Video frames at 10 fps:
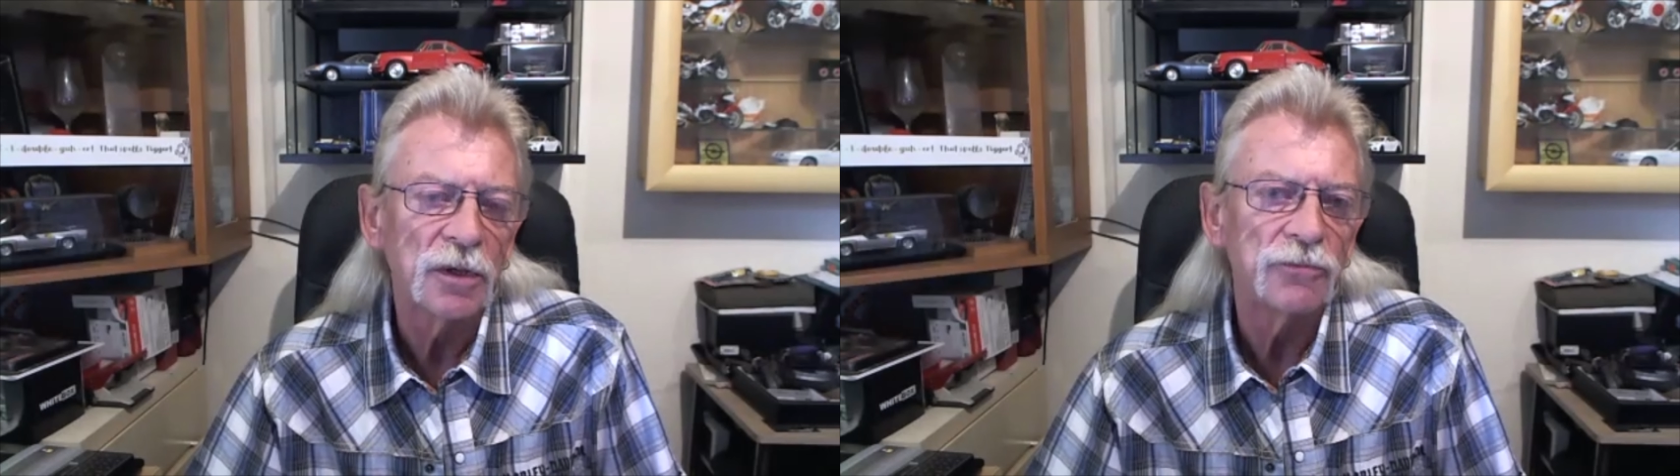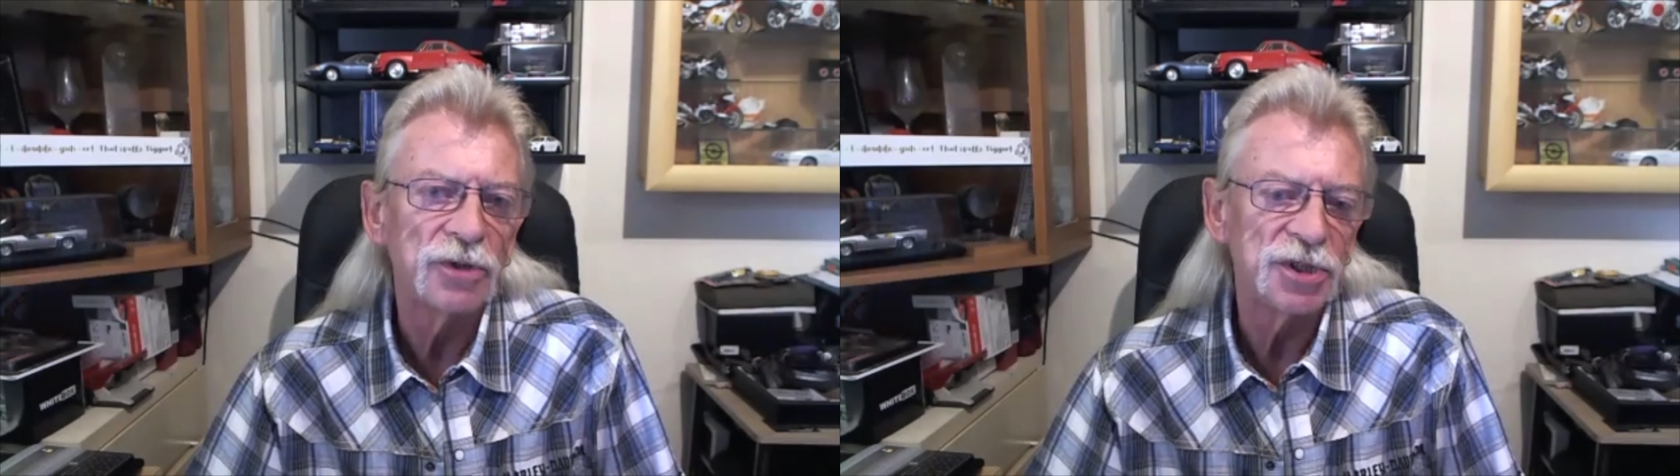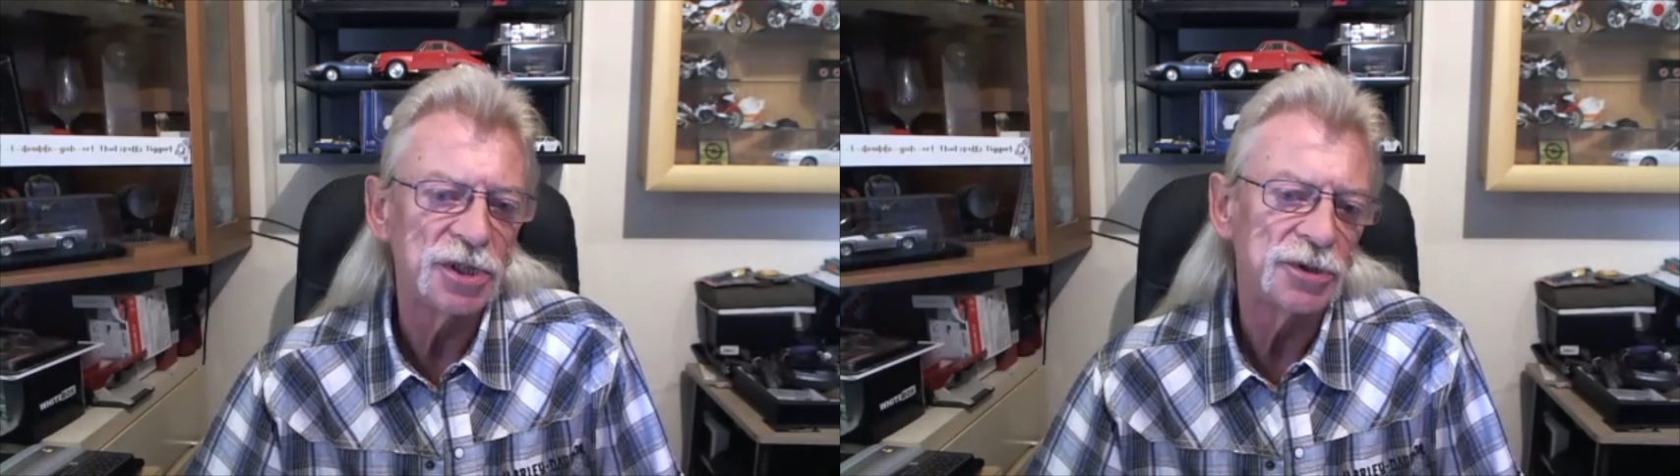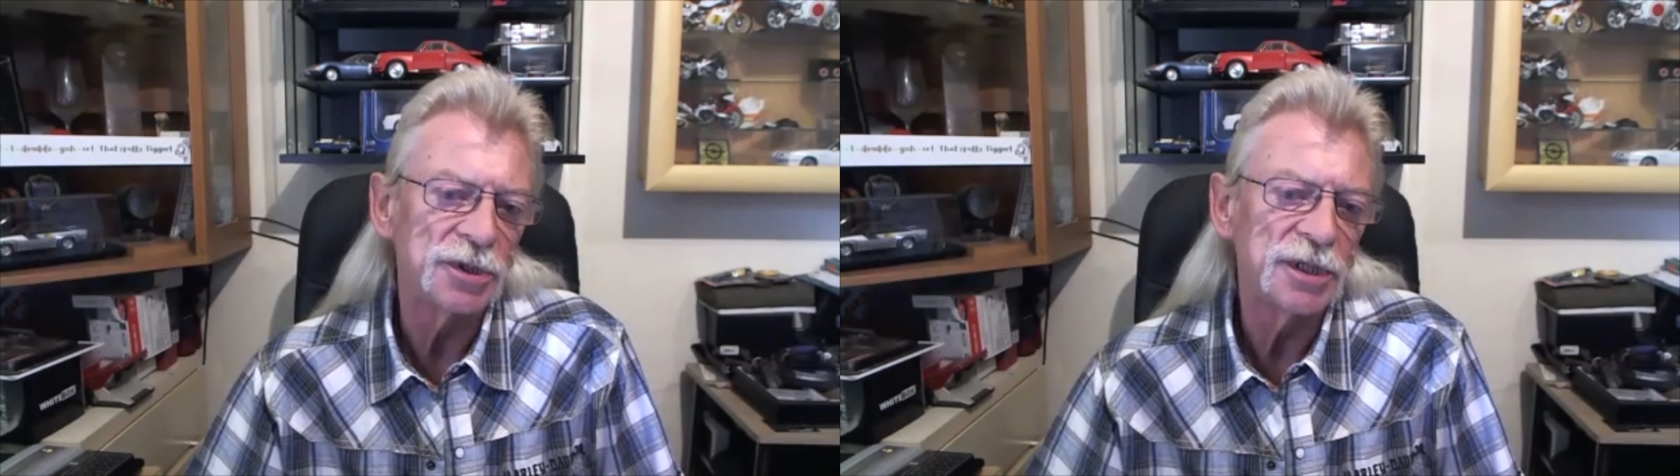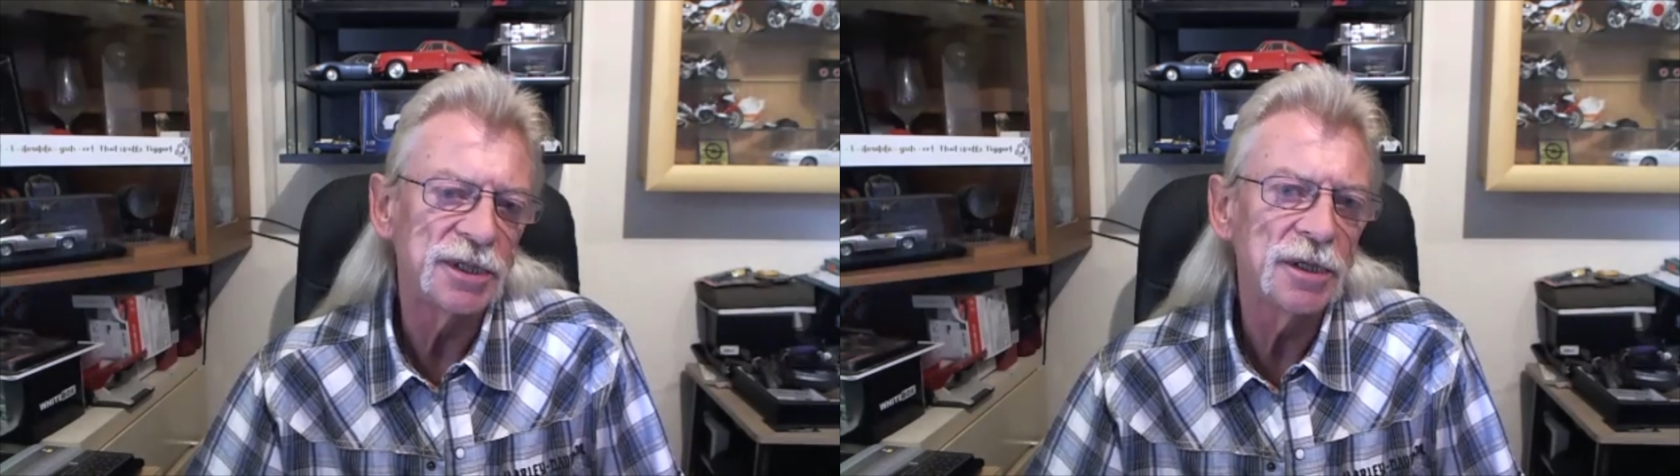reduce the
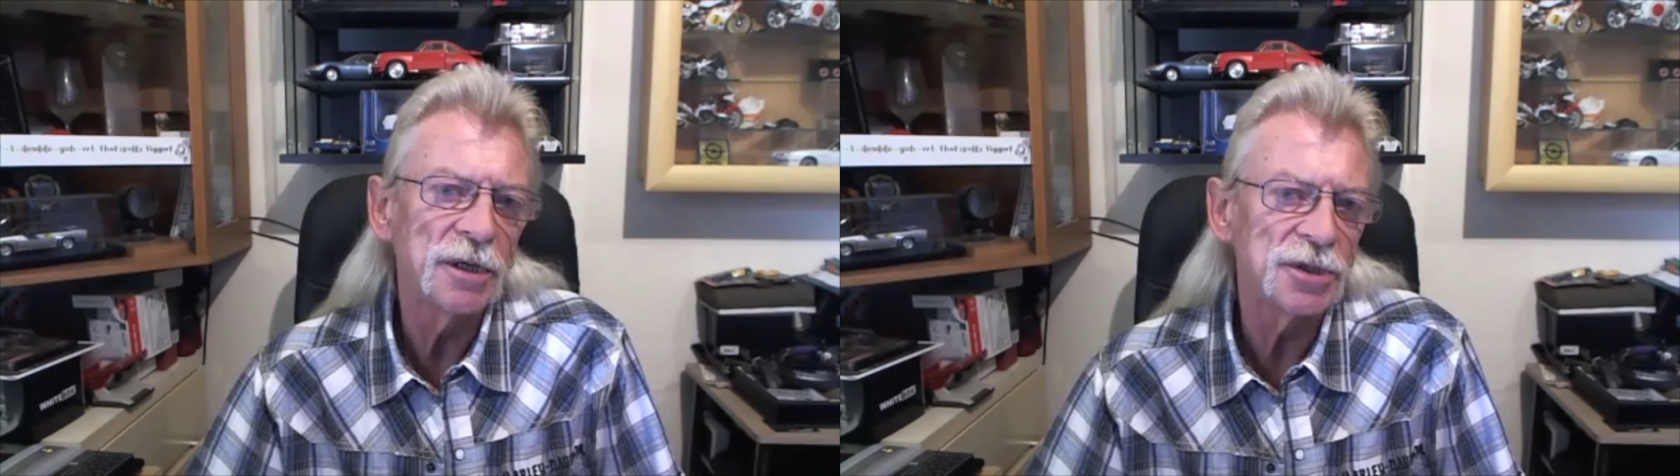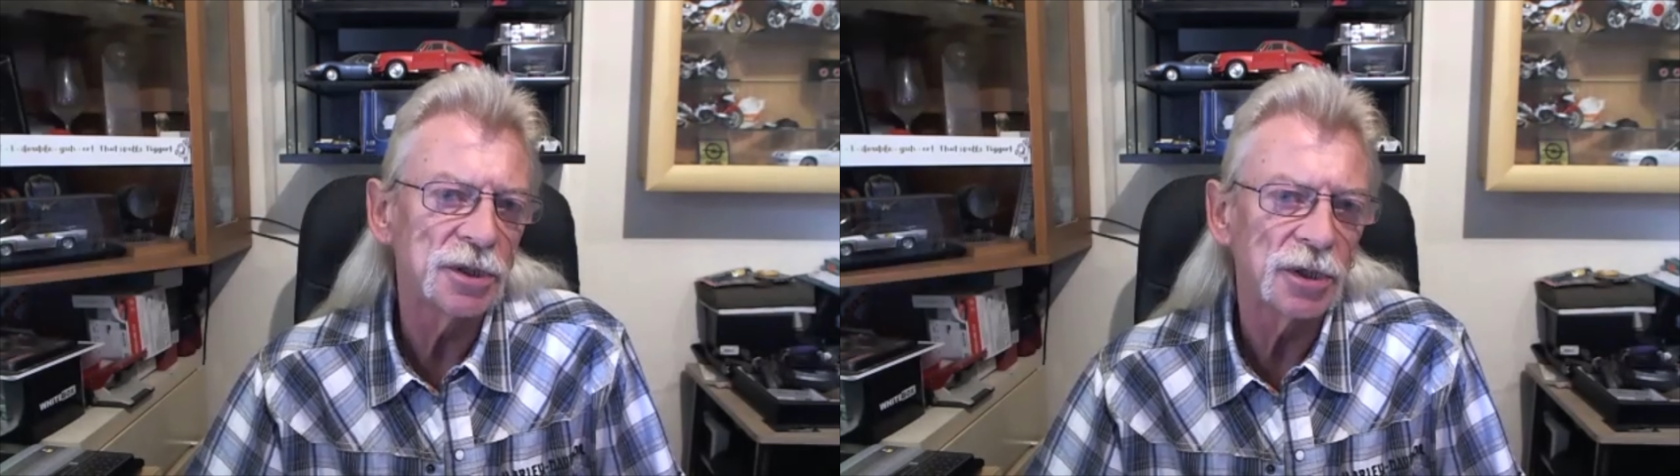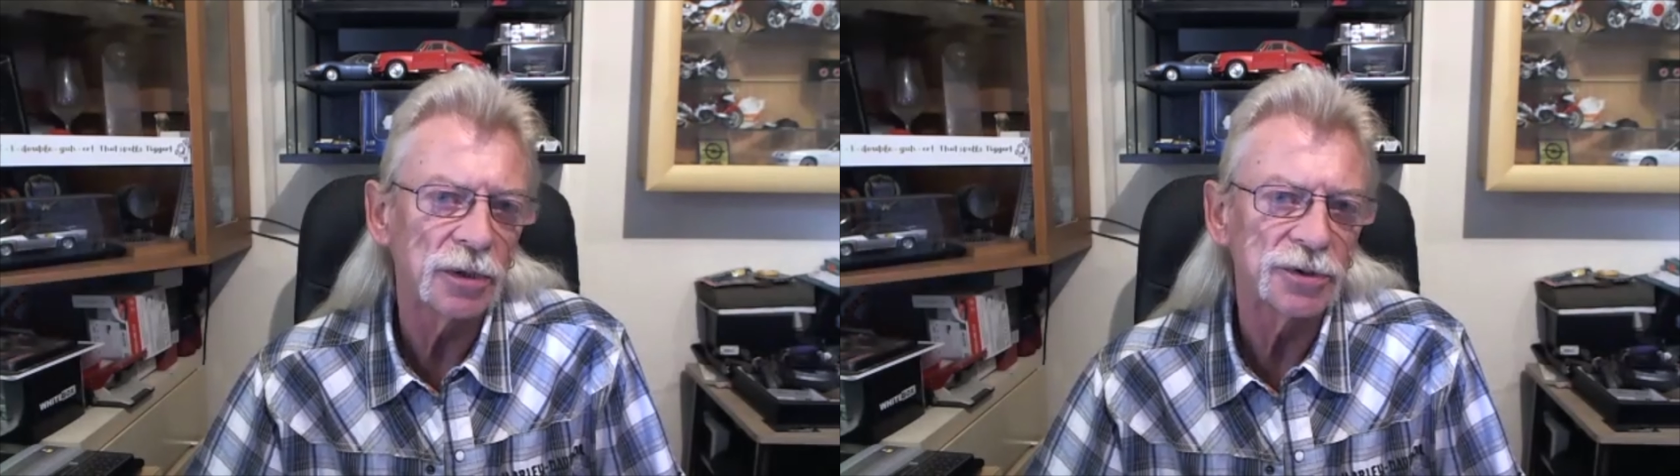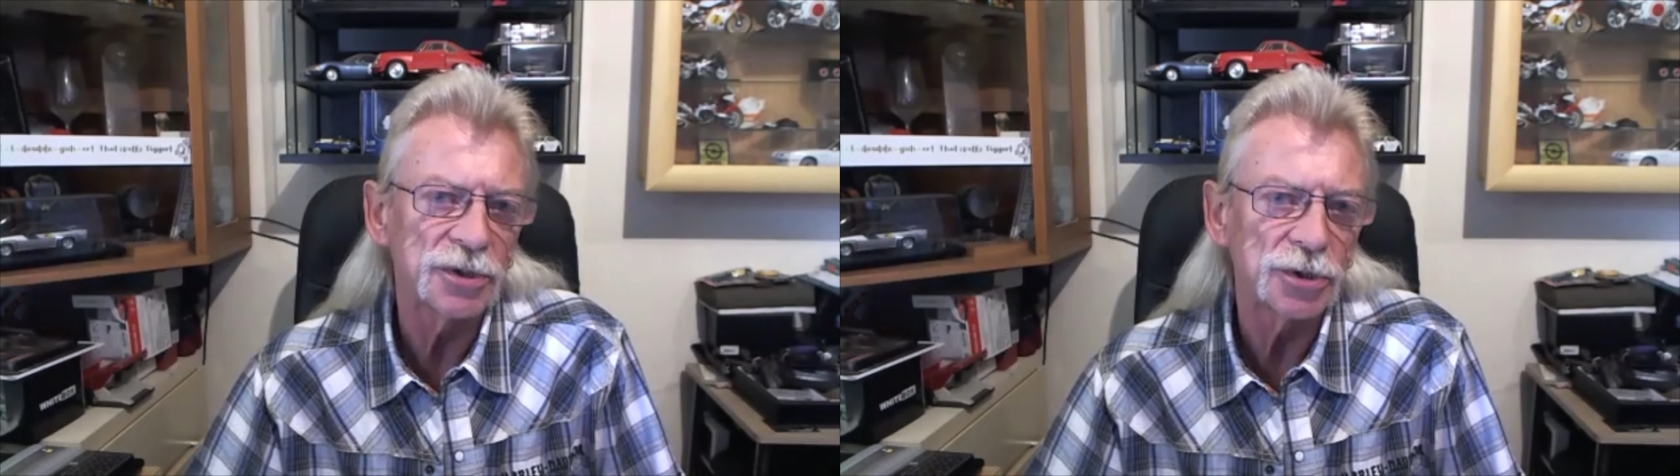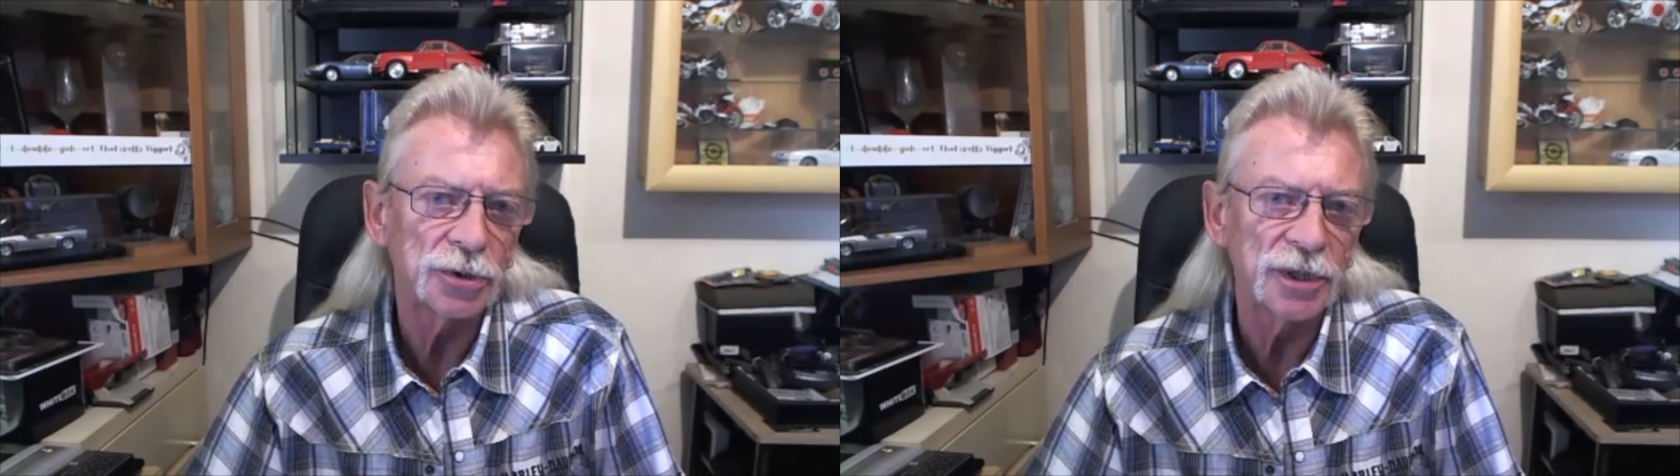detergent
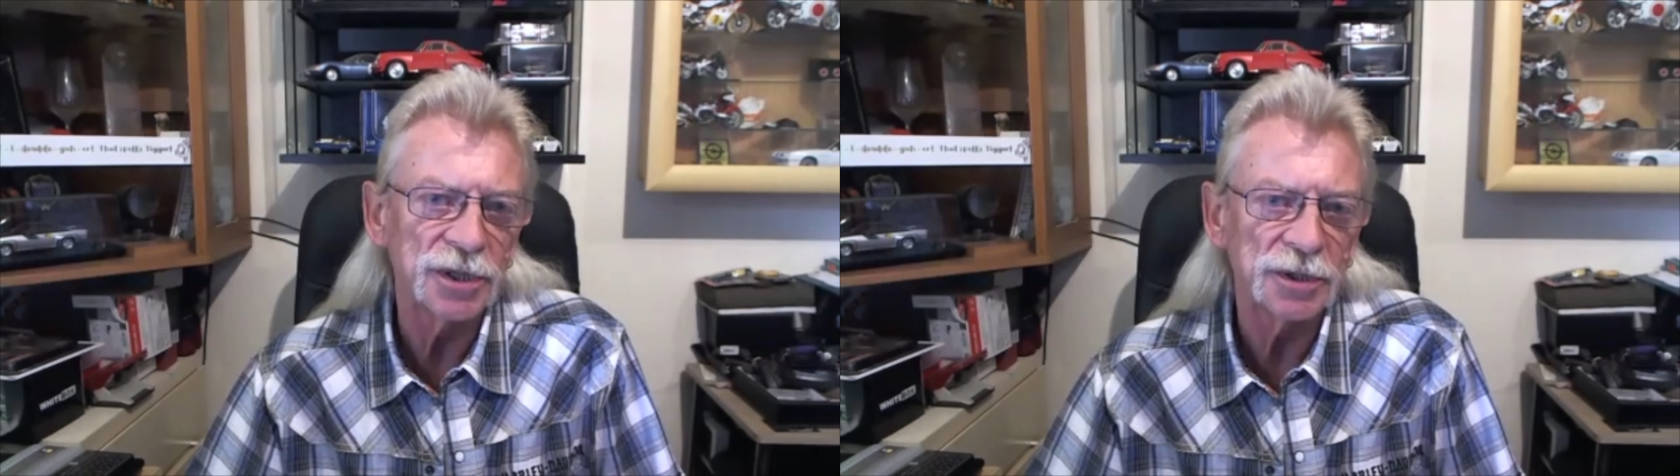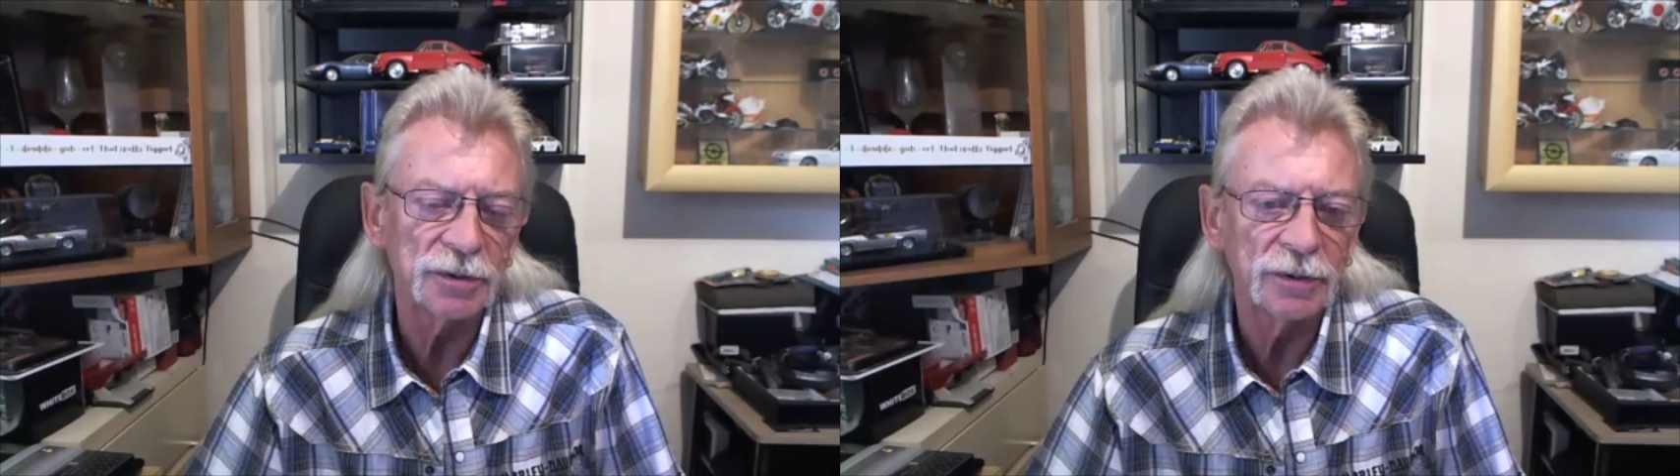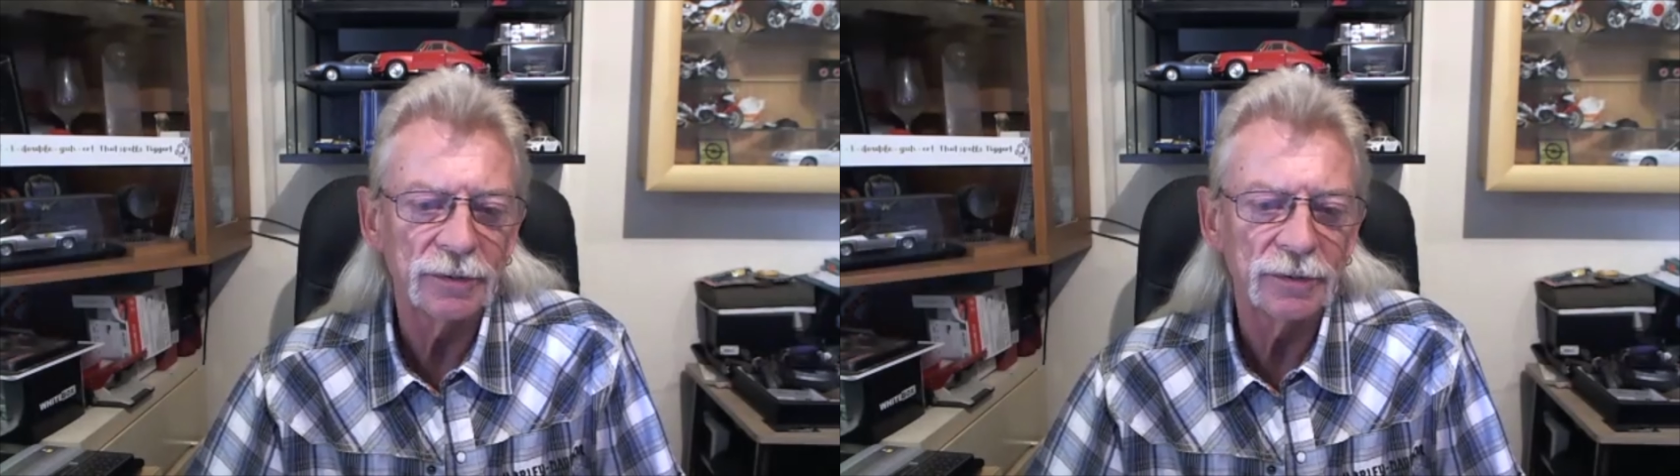concentration,